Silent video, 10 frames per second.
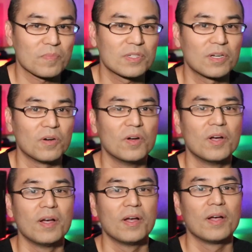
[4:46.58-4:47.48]
So
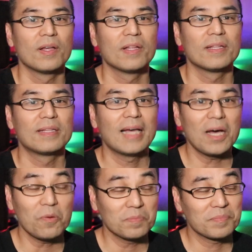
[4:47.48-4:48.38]

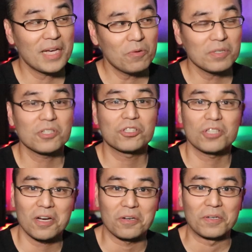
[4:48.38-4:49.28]
that was a
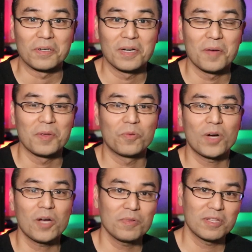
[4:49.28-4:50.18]
shocker. I mean,
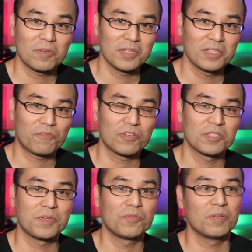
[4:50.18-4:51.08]
why would there be a
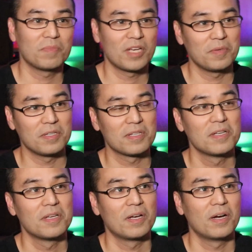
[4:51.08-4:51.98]
difference between babies
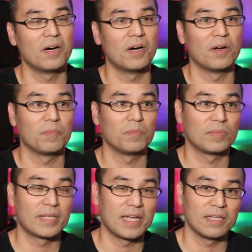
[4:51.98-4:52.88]

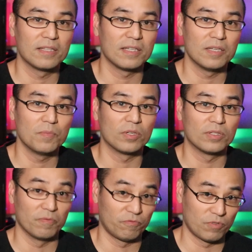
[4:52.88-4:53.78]
getting the input
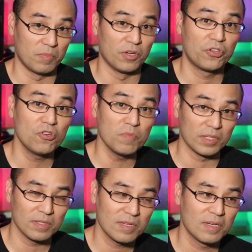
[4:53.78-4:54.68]
from a
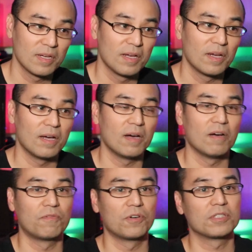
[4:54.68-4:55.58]
human
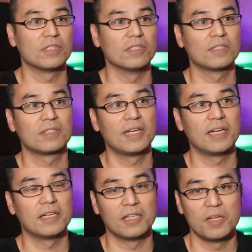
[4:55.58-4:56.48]
versus
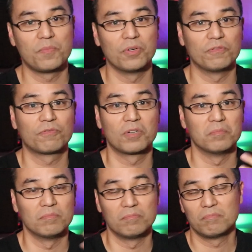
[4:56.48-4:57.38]
getting an input
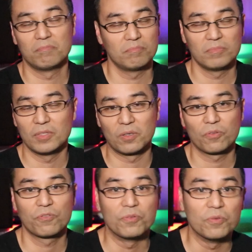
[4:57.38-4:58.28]
from you know,
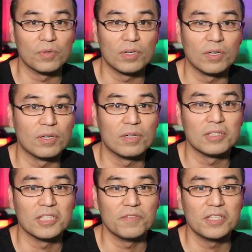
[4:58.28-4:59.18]
through a
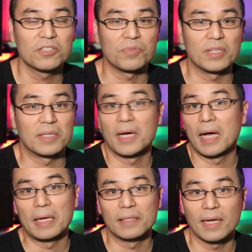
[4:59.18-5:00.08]
TV screen.
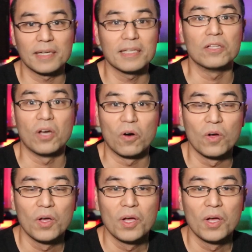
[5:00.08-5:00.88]
I didn't know.